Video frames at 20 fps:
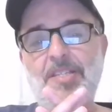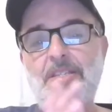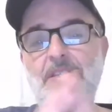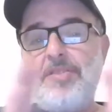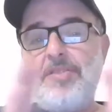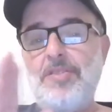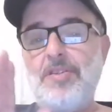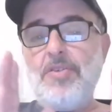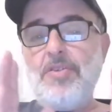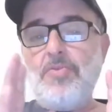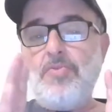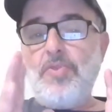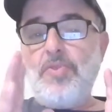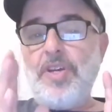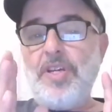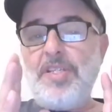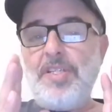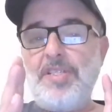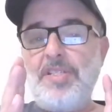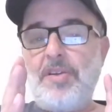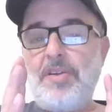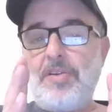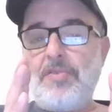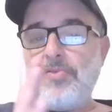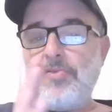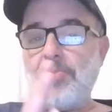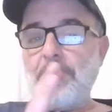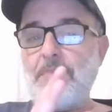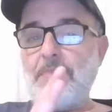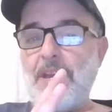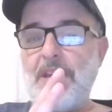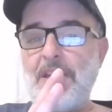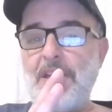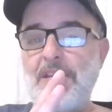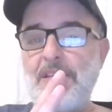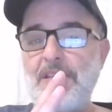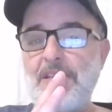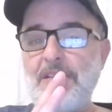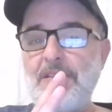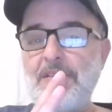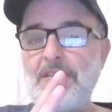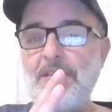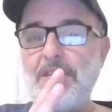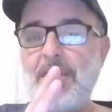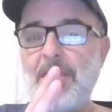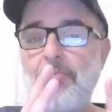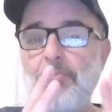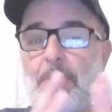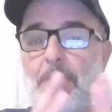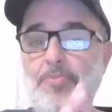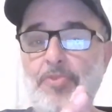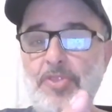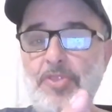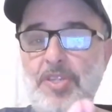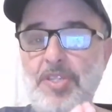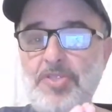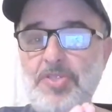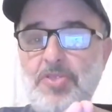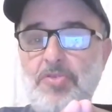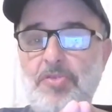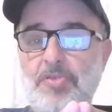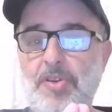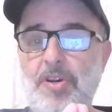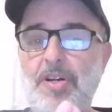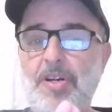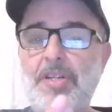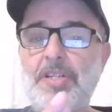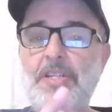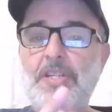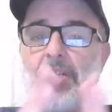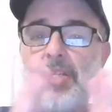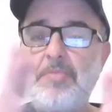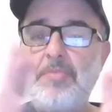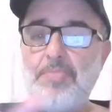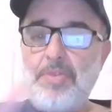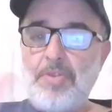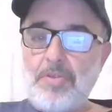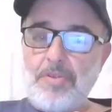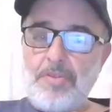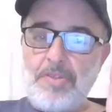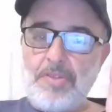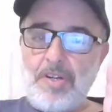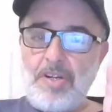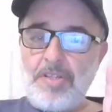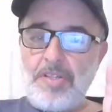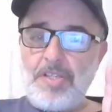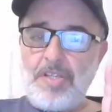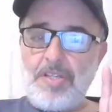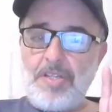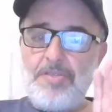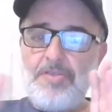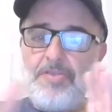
When Uthman came up with his Quran and he burned all the